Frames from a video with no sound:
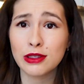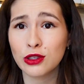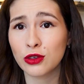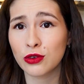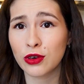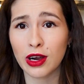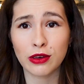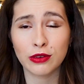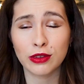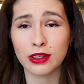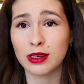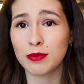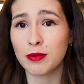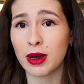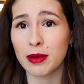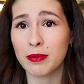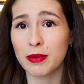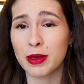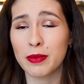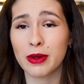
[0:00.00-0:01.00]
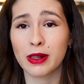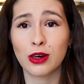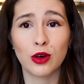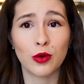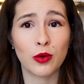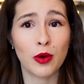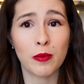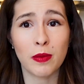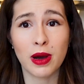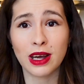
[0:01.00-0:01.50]
was surrounded by people
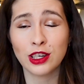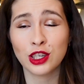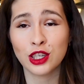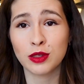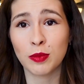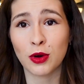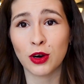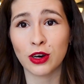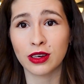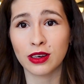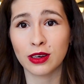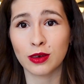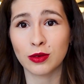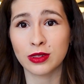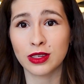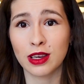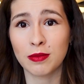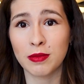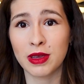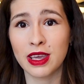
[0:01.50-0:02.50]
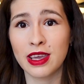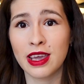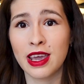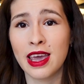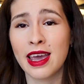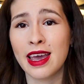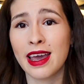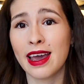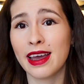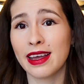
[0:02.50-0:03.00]
who were much smarter than me,
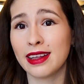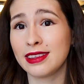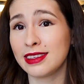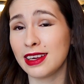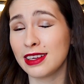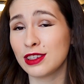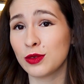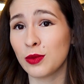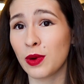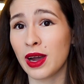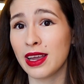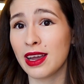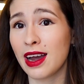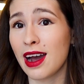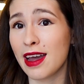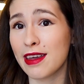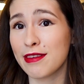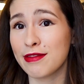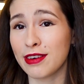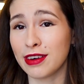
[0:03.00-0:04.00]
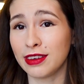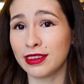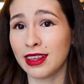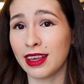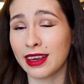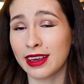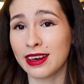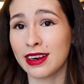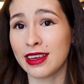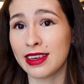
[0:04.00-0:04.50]
and that's why I felt
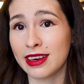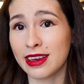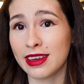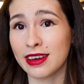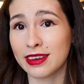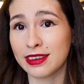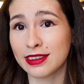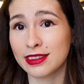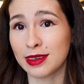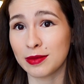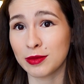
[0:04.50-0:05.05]
like an idiot